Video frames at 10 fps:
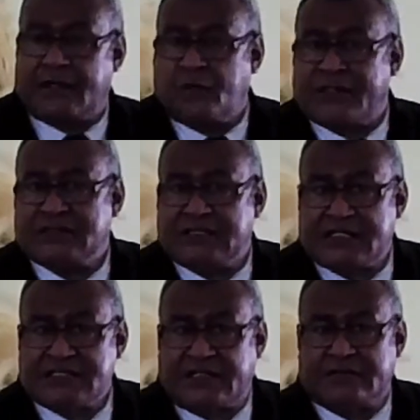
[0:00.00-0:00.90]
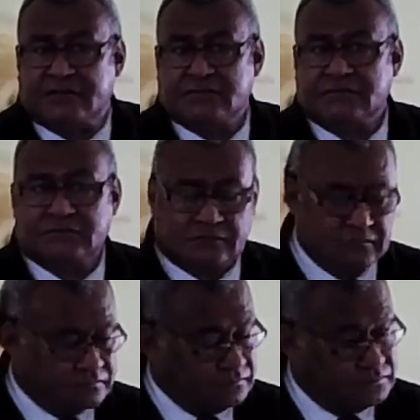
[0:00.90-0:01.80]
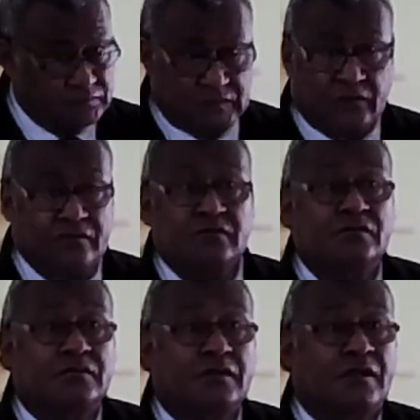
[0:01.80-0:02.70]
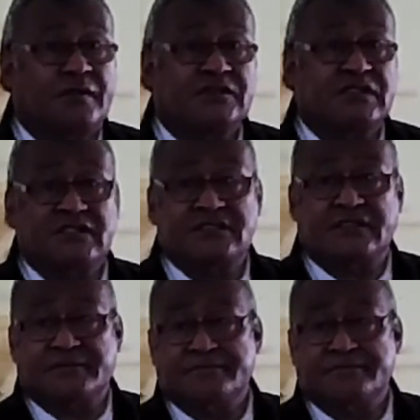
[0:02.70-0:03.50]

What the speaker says: what did I say? Oh, I wasn't listening.